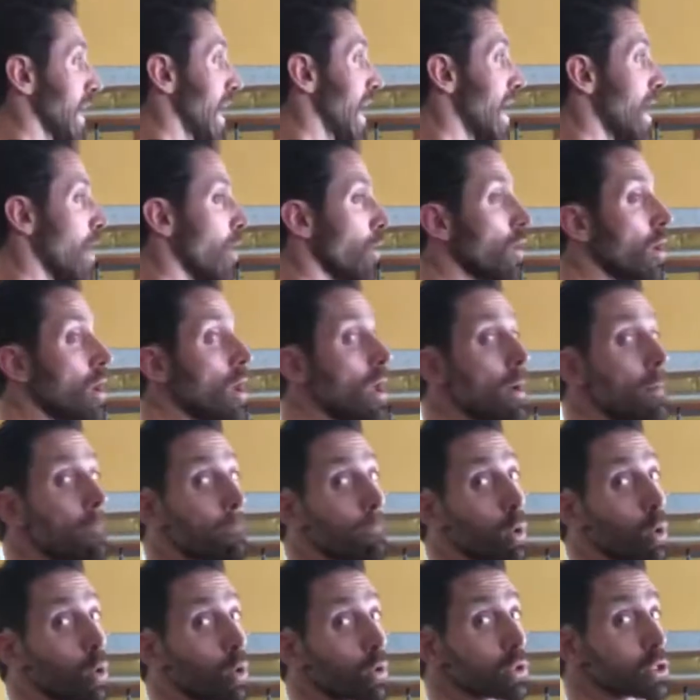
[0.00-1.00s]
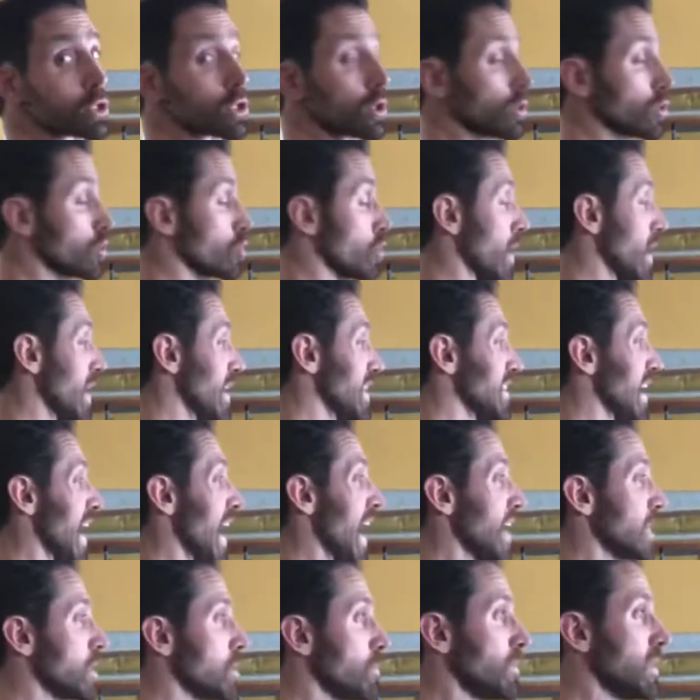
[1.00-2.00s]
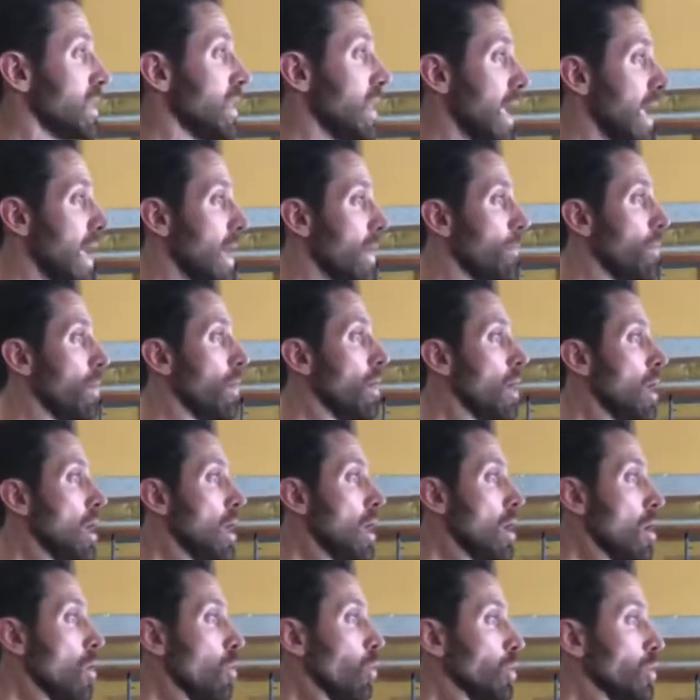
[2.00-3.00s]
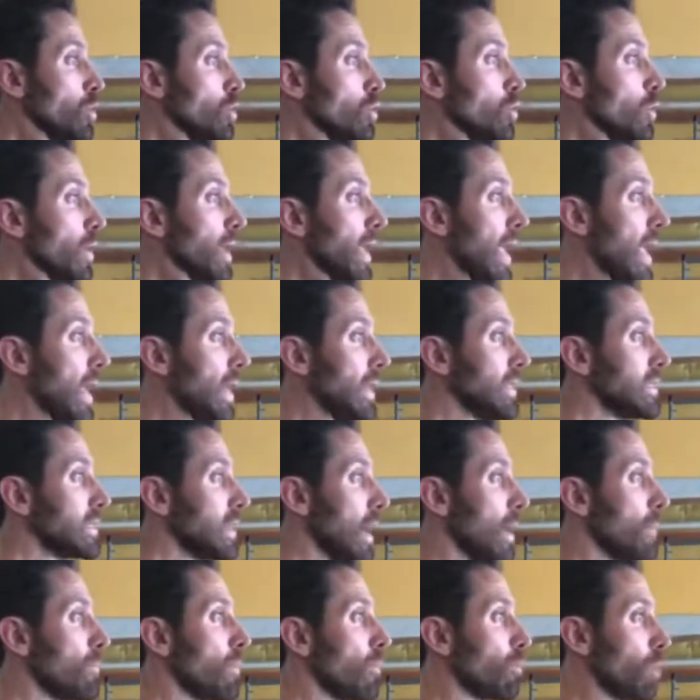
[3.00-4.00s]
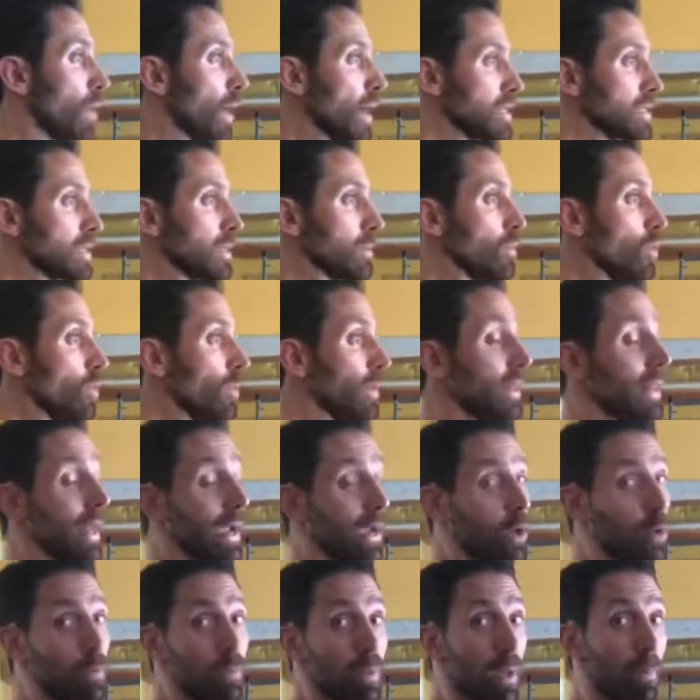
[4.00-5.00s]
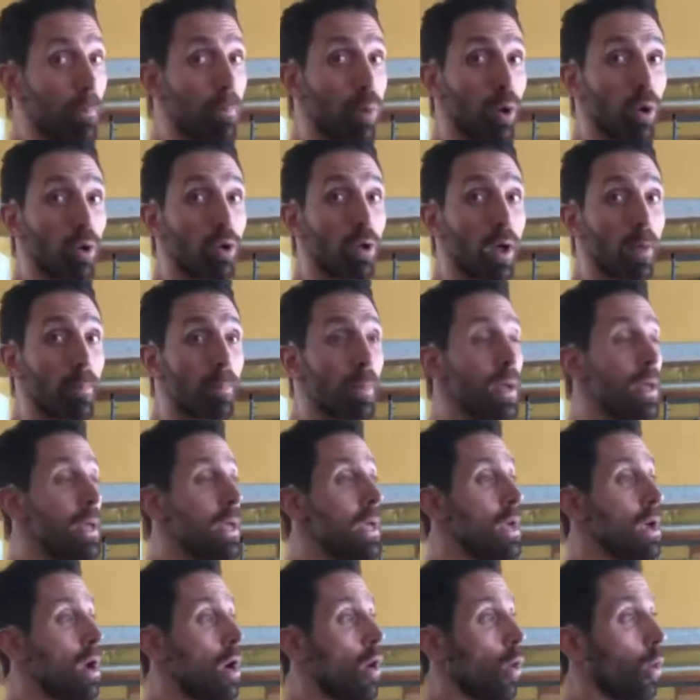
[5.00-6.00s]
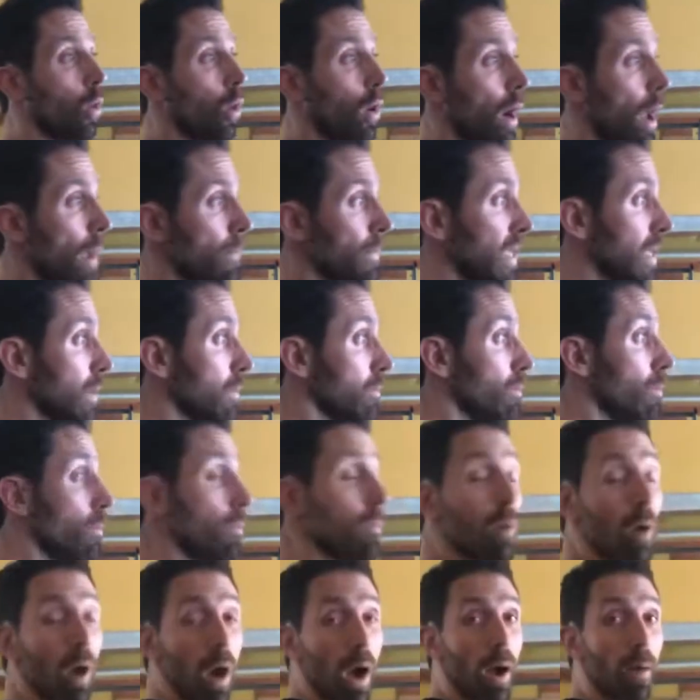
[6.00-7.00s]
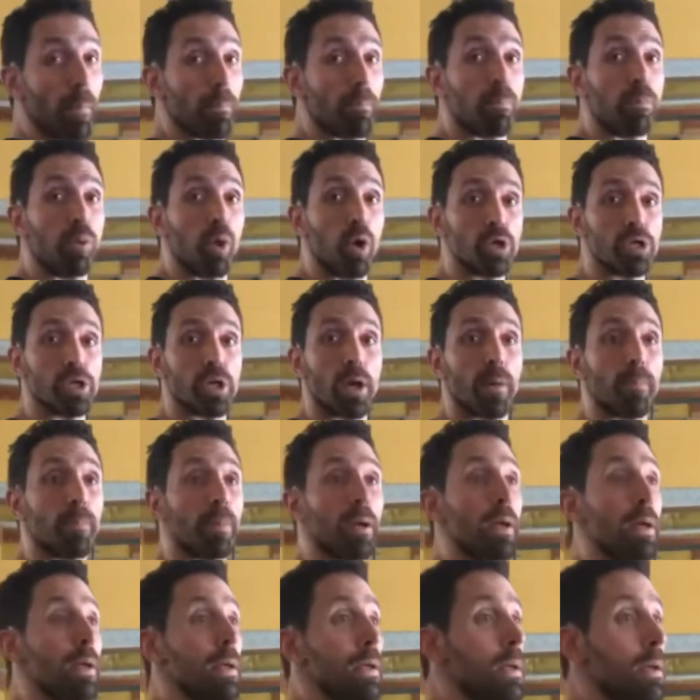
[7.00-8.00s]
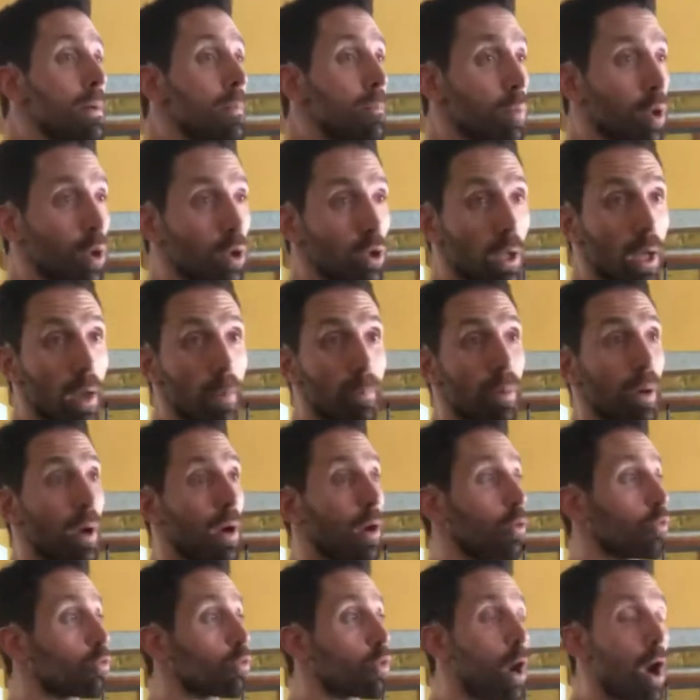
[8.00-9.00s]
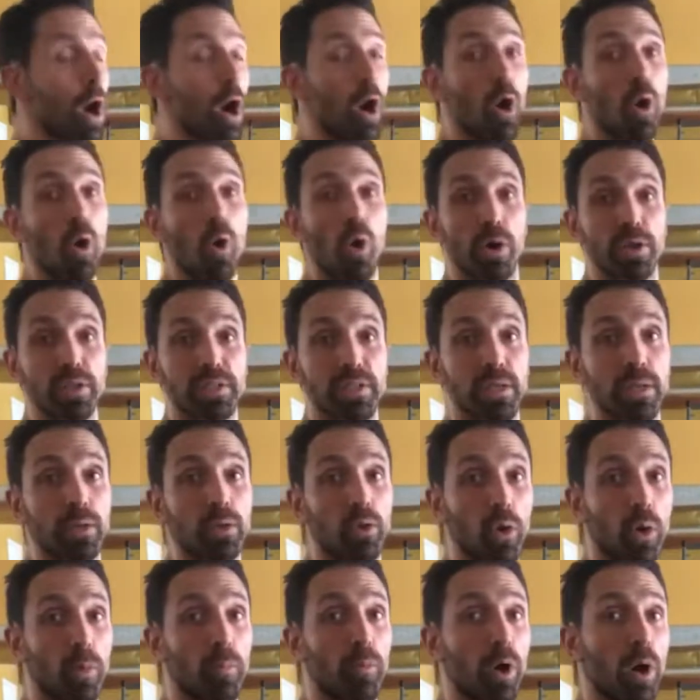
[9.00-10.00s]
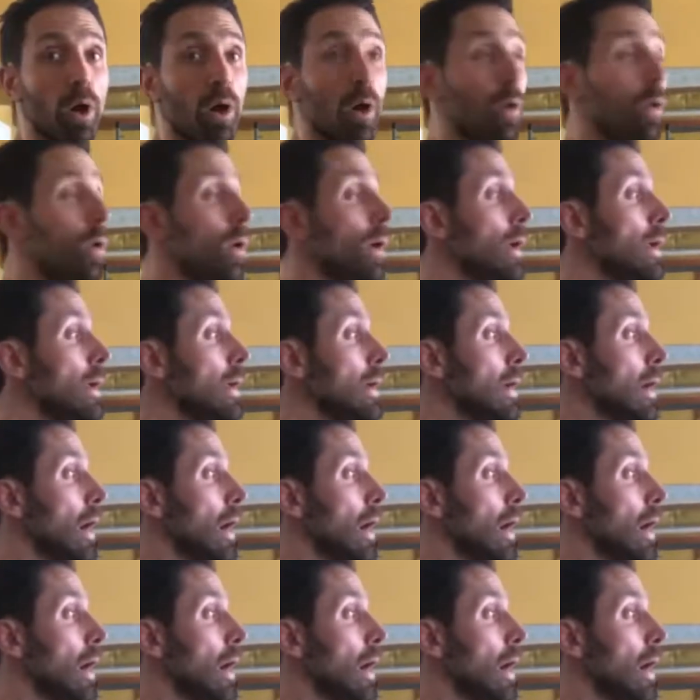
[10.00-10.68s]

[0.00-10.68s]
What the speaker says: down, pull the shoulders, try to attach them to the hip. When you're doing any type of pressing movement, that could be a pull-up, or push-up, pull-up, row, single arm row,